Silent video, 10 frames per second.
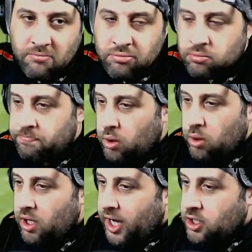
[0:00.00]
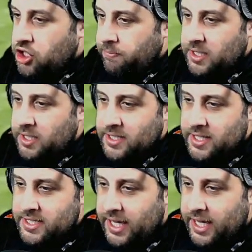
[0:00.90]
borderline jumped into the
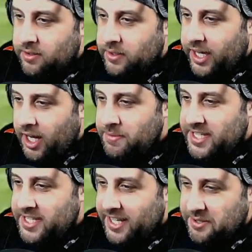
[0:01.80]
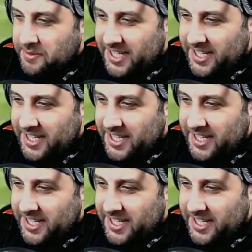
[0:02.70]
tackle there. I'm settled.